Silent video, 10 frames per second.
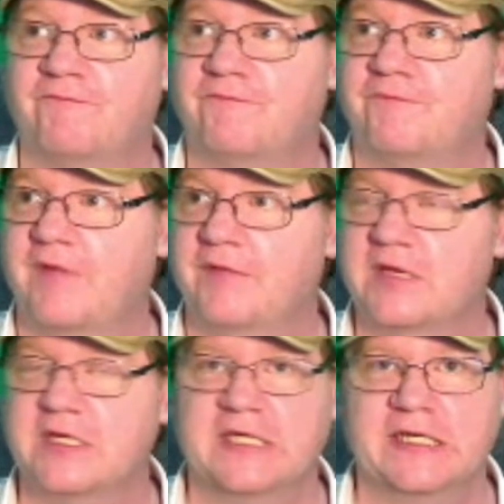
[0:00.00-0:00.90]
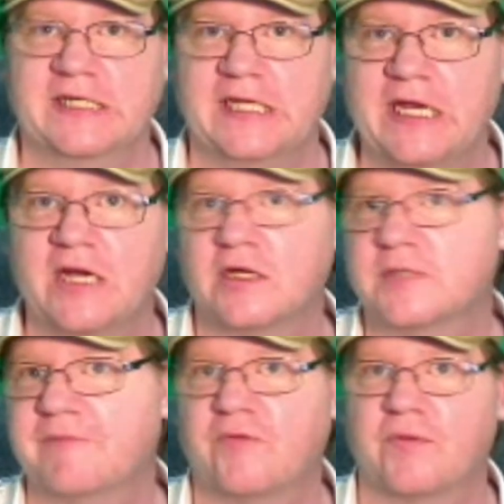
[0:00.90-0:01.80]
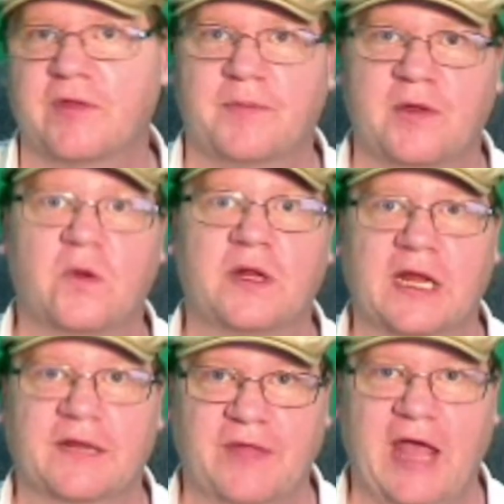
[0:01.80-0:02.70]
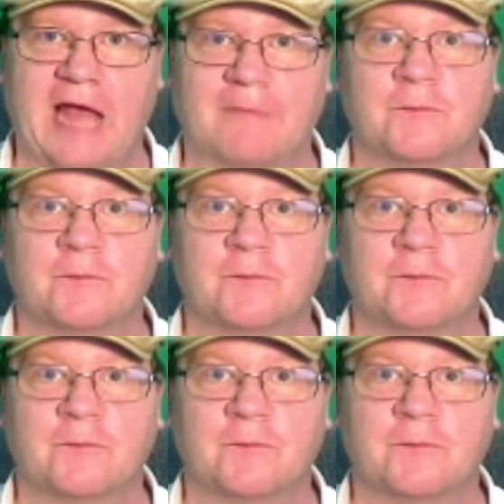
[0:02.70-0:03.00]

50 60 years before there'll be one like that